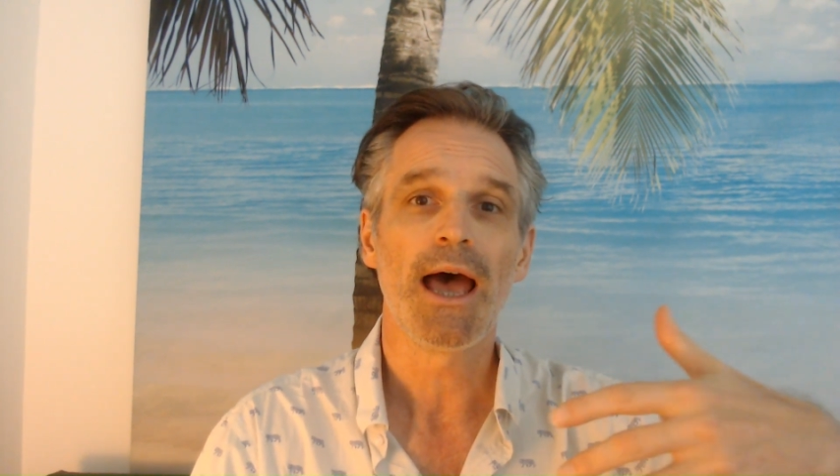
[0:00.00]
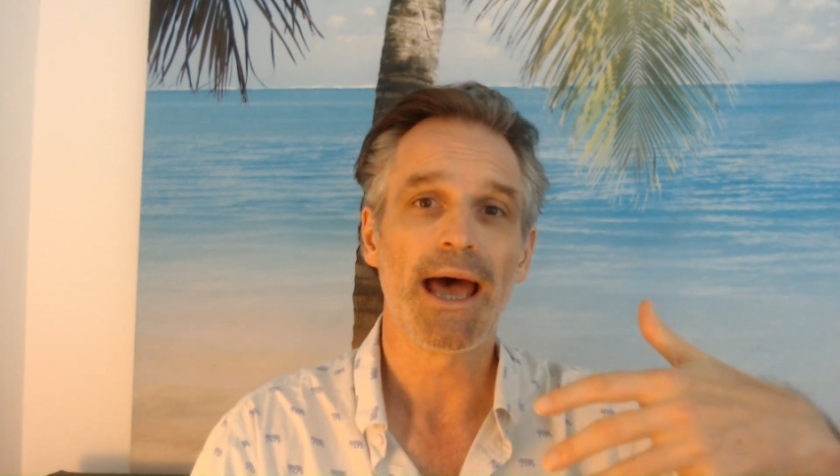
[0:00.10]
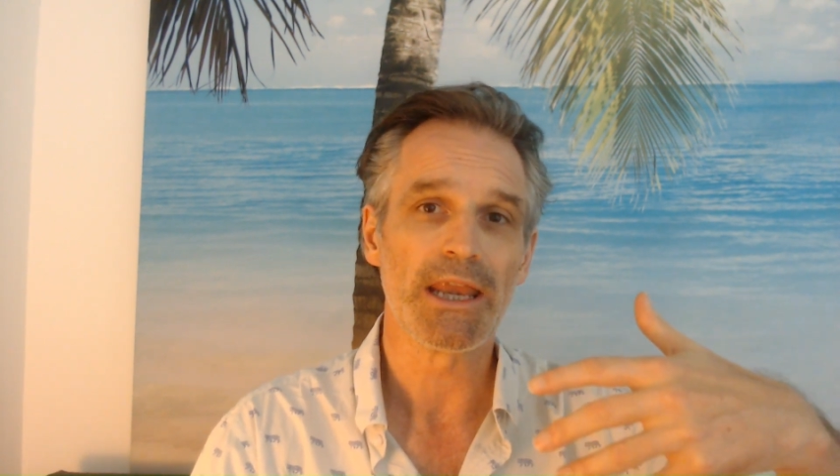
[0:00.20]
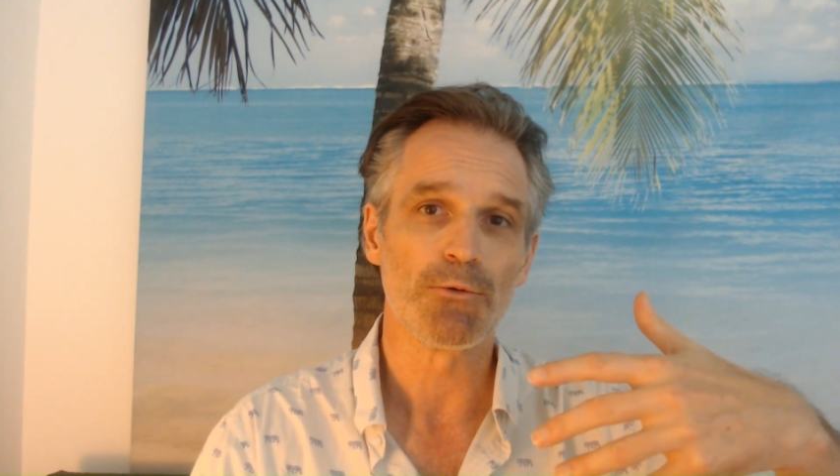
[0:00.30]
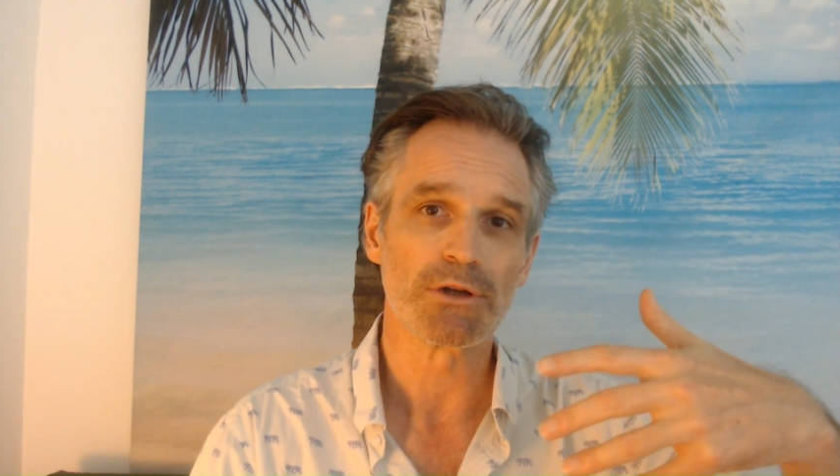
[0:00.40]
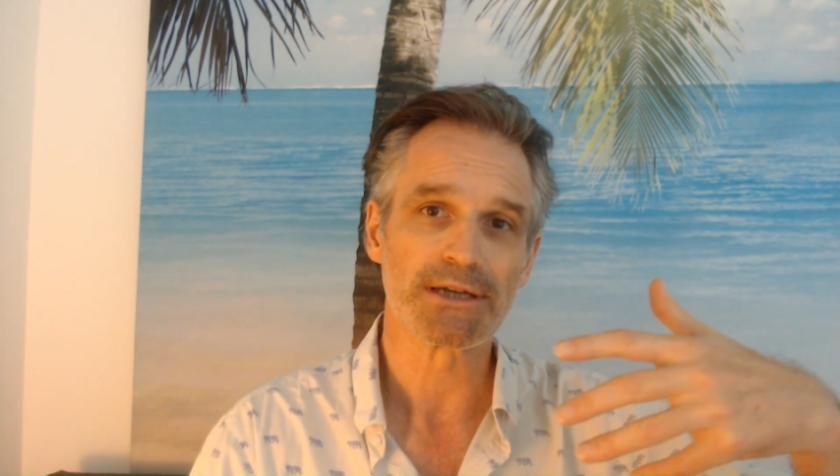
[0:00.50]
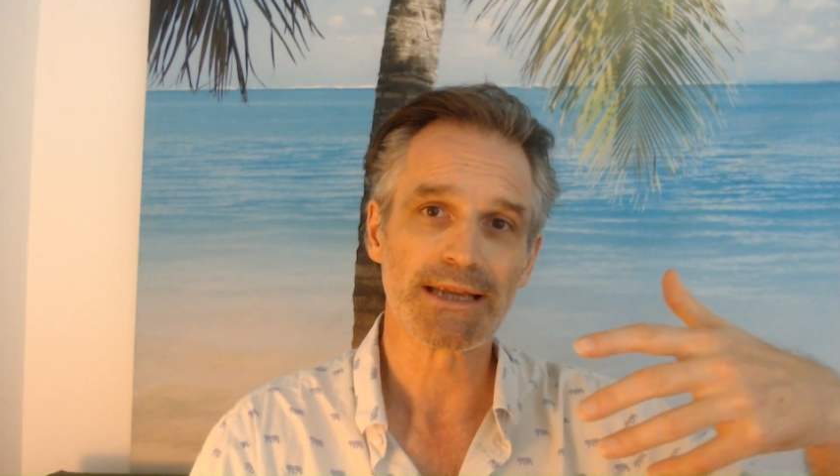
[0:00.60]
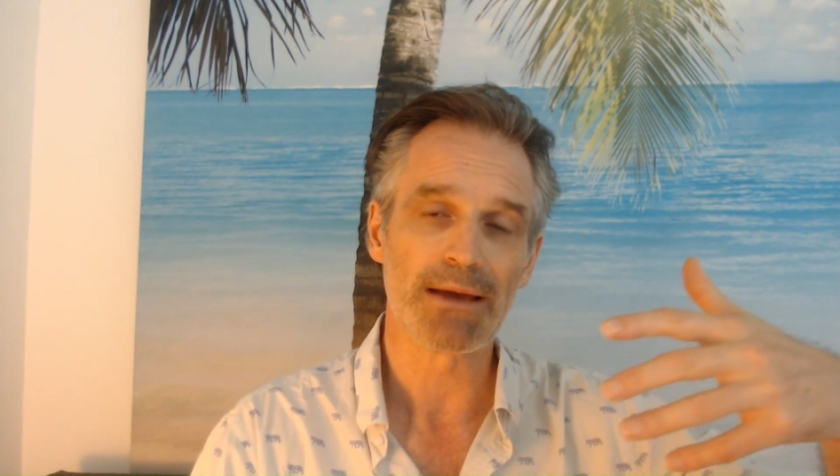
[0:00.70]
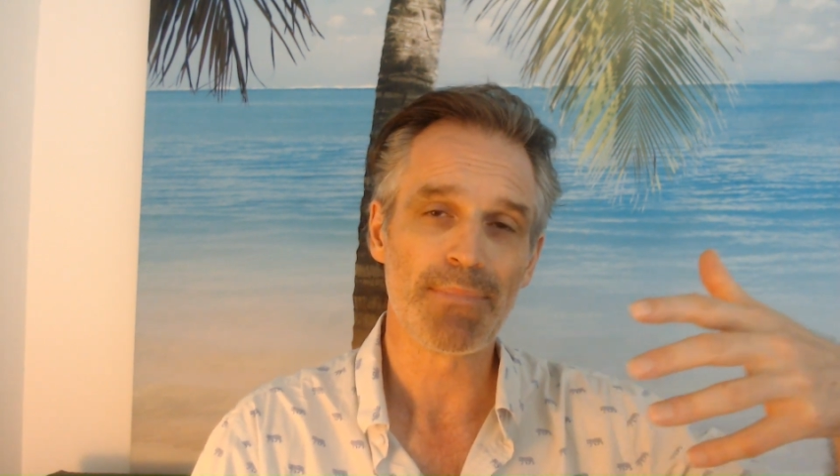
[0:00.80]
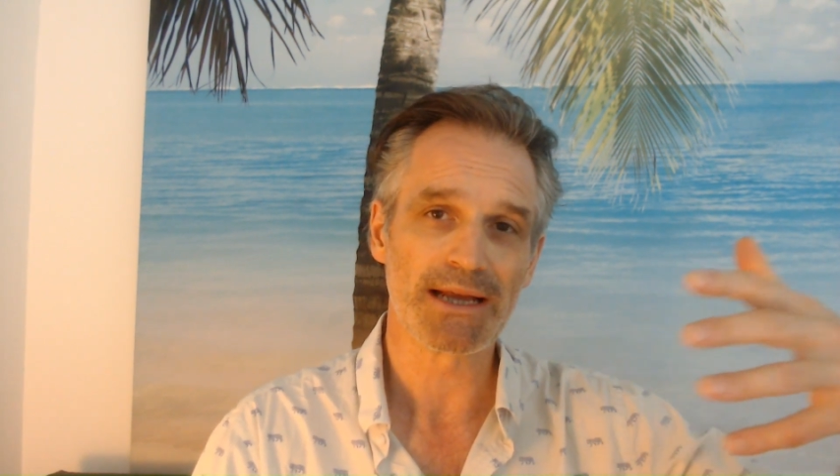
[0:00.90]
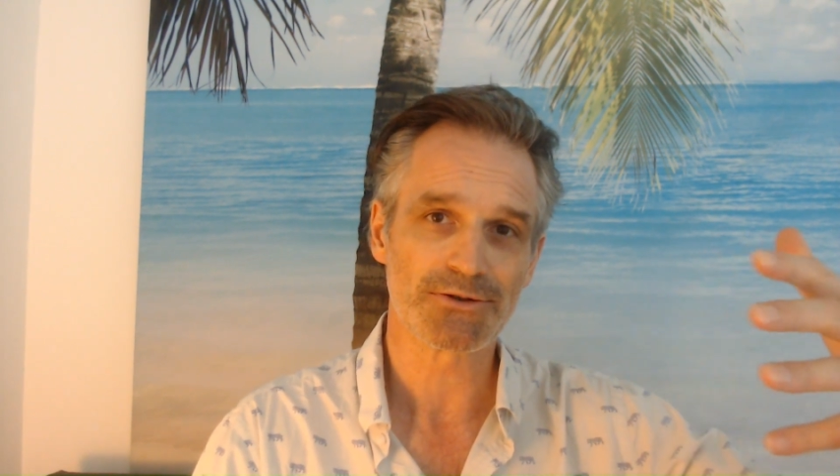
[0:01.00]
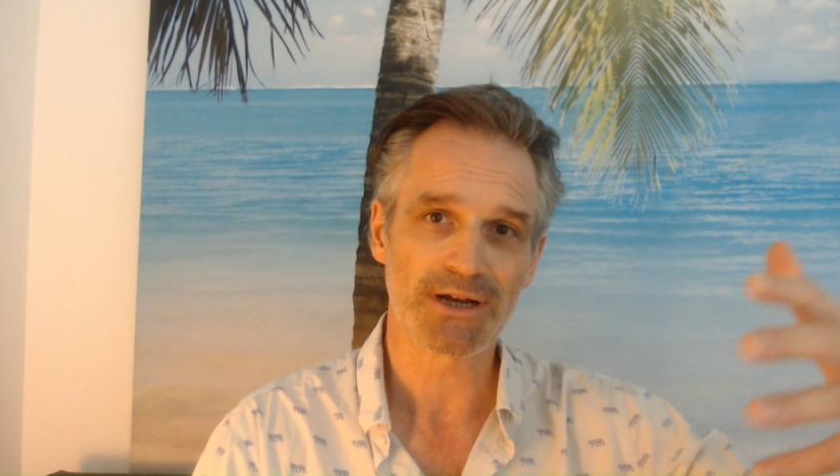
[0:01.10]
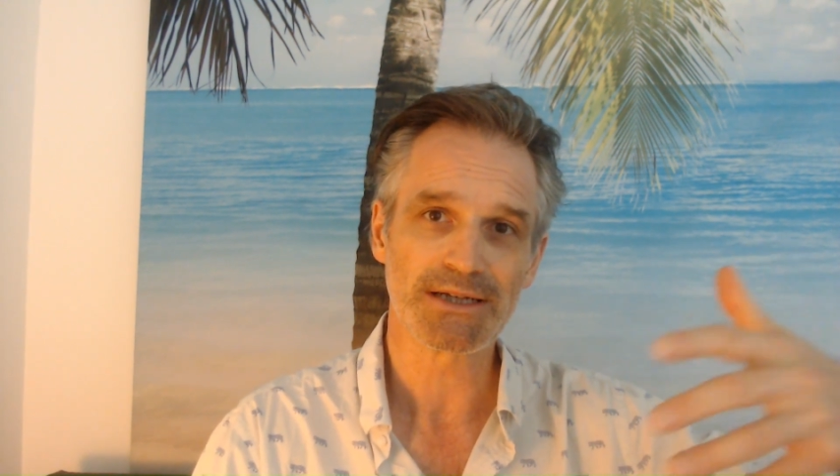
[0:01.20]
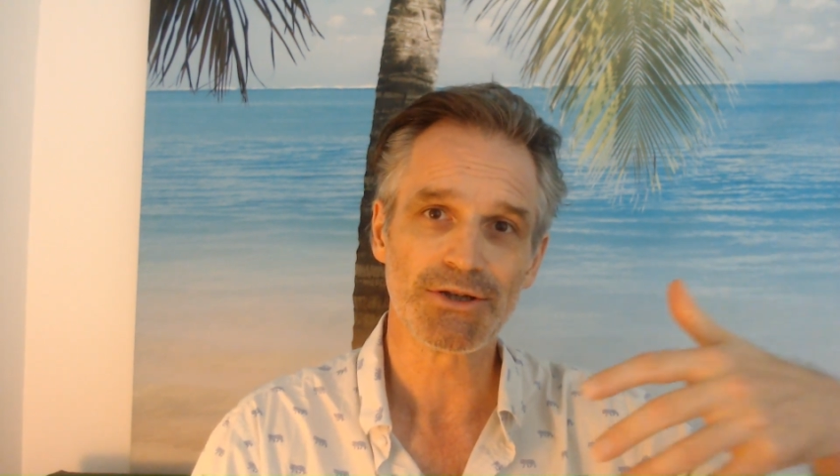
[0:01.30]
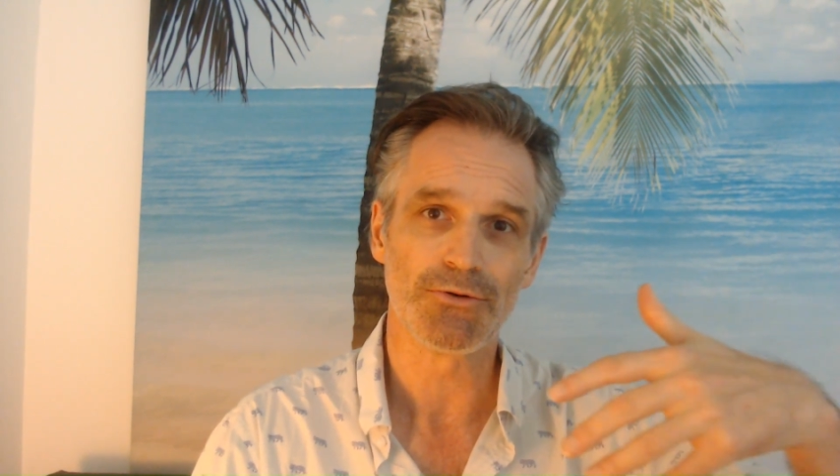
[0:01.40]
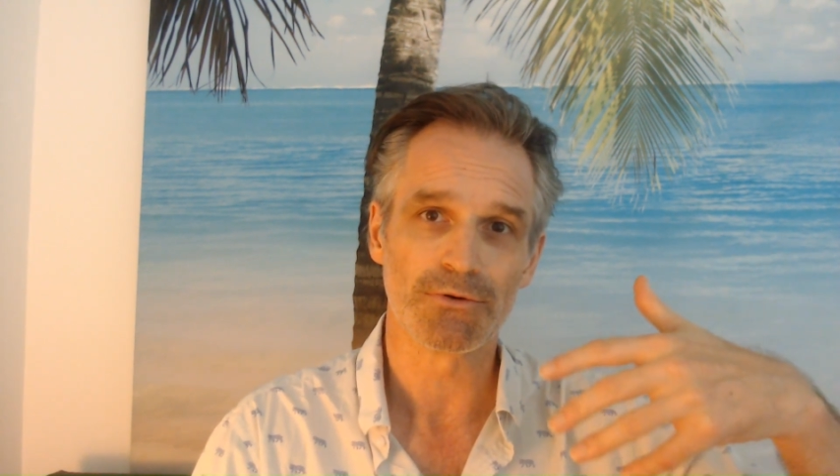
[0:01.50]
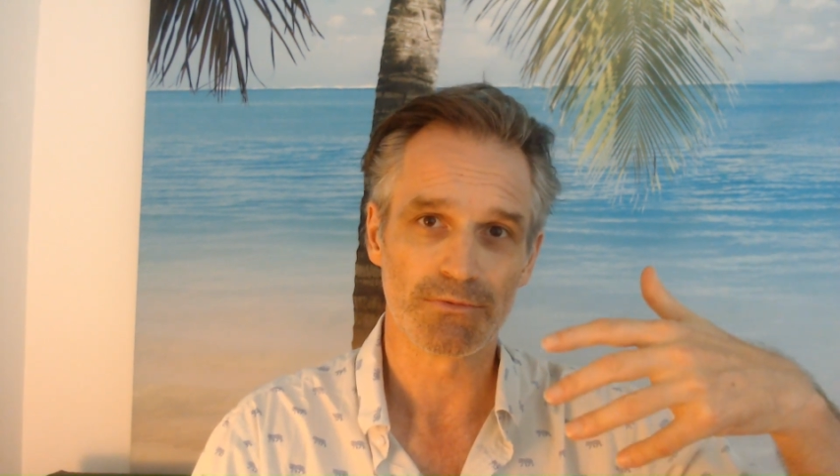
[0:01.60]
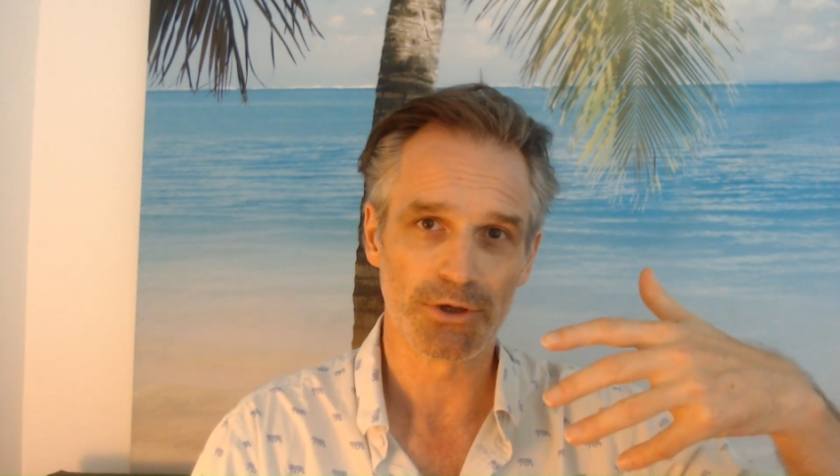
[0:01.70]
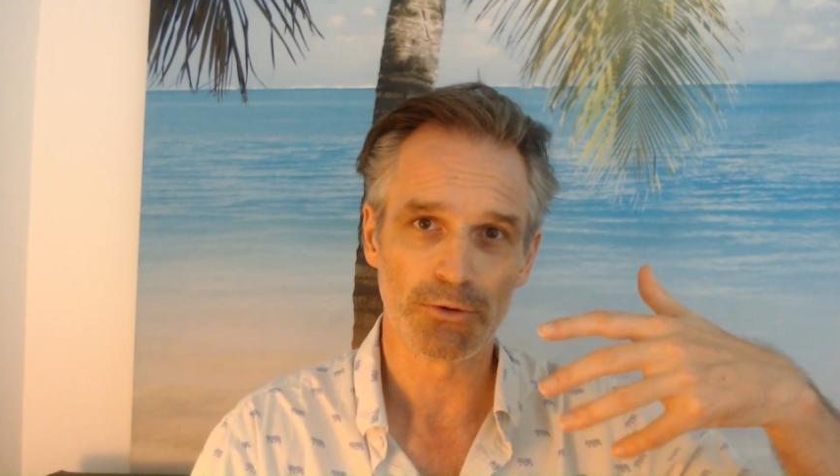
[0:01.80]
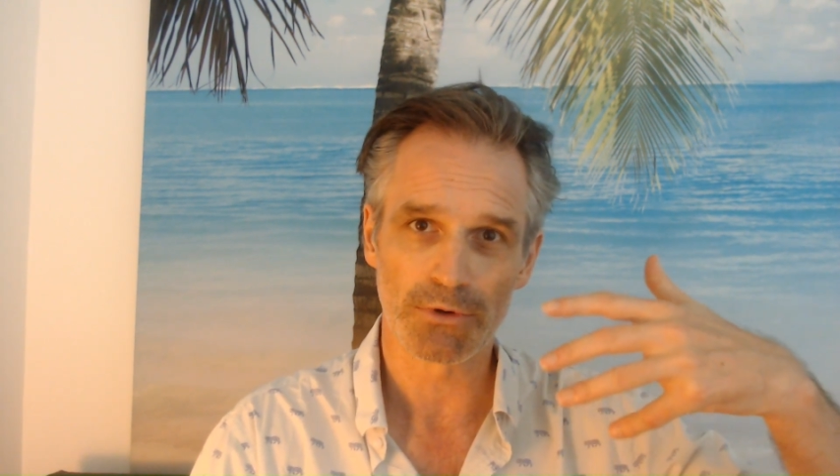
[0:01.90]
and you wanted to get better at it,
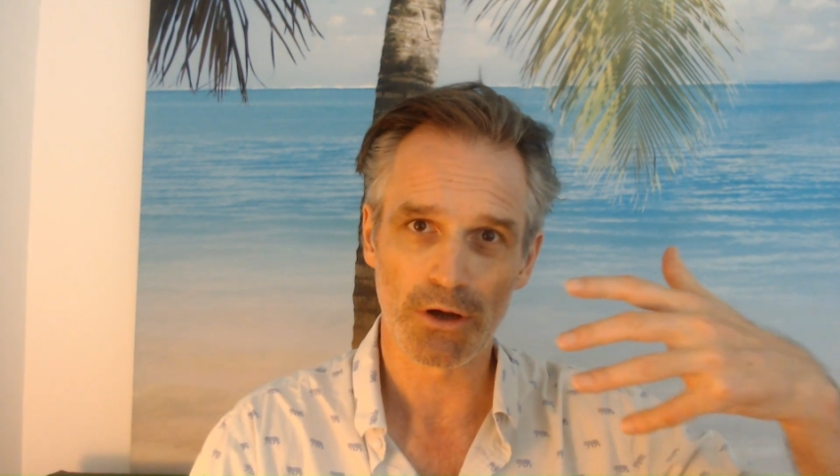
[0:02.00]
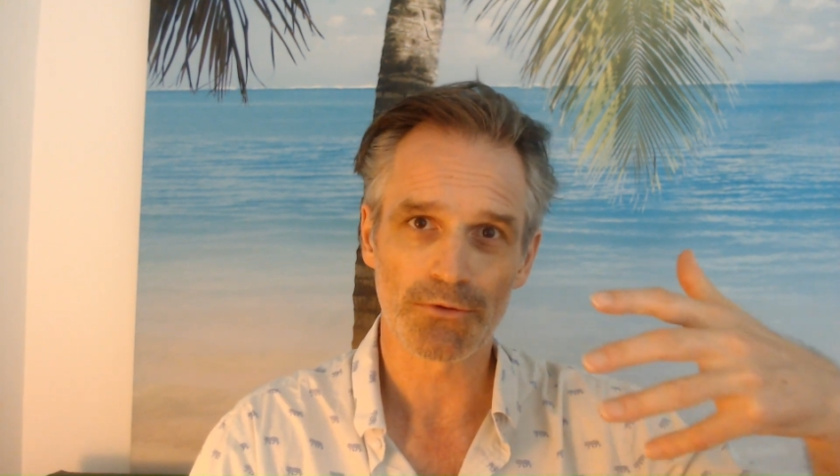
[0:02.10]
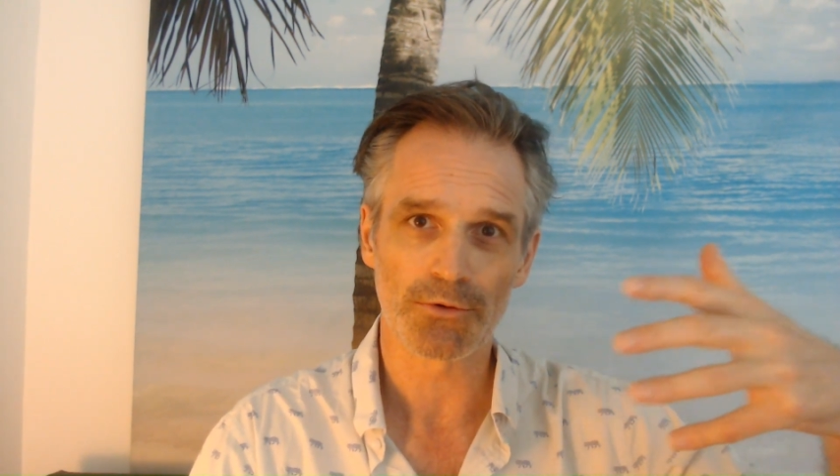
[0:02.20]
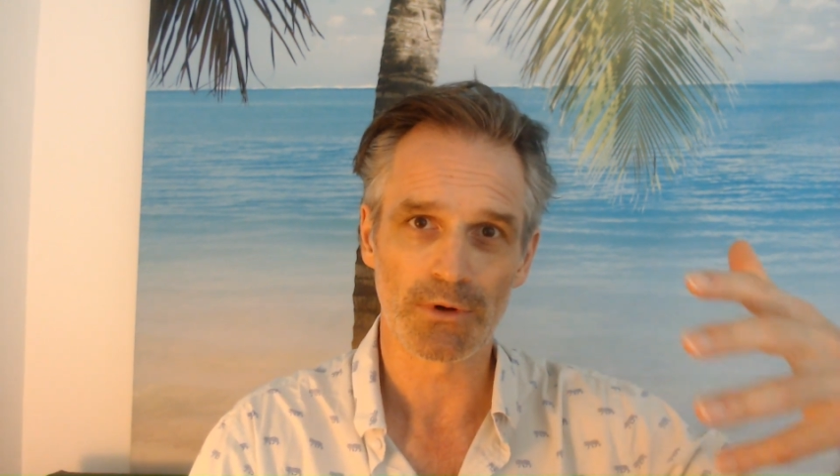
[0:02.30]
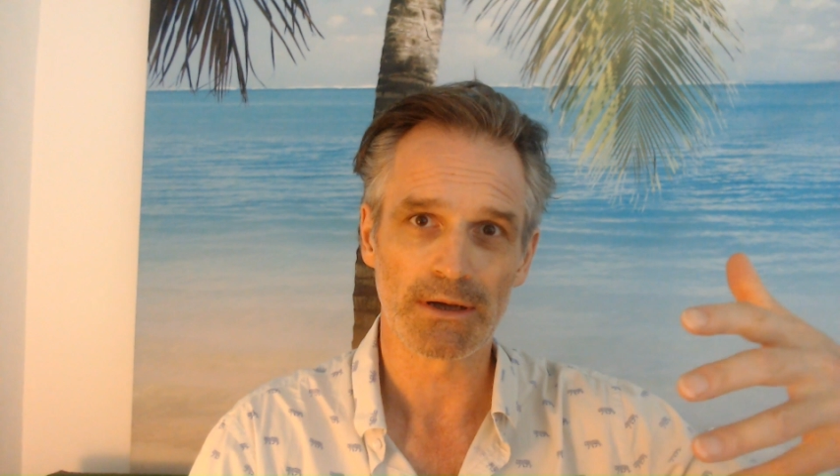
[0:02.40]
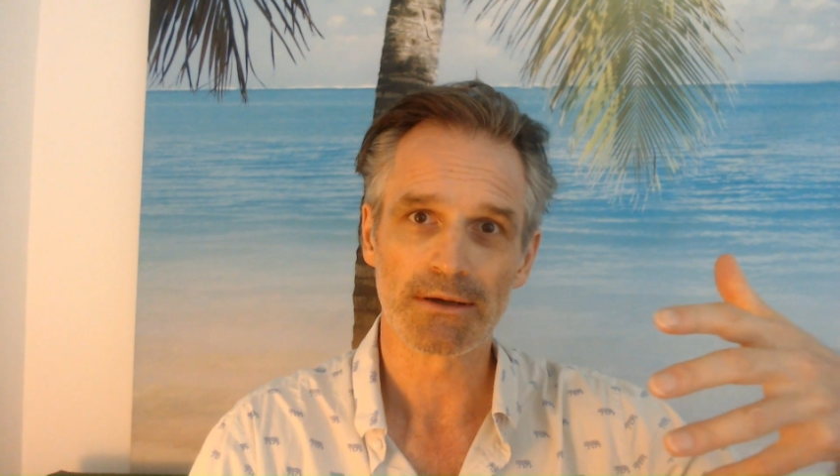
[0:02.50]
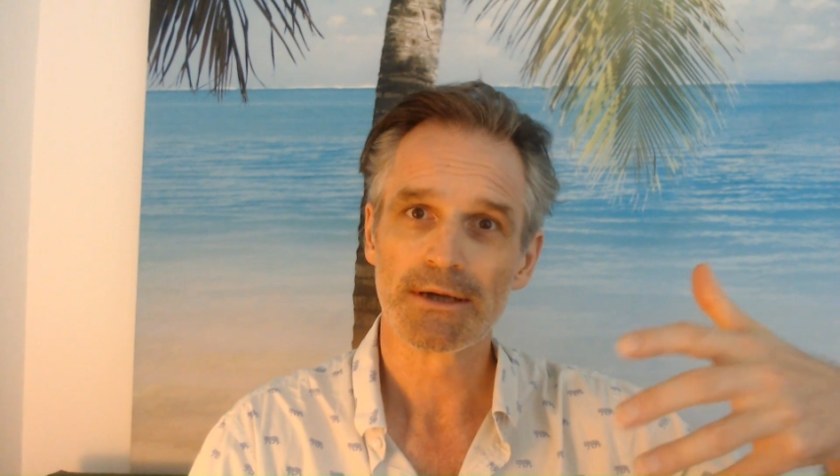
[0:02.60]
you go through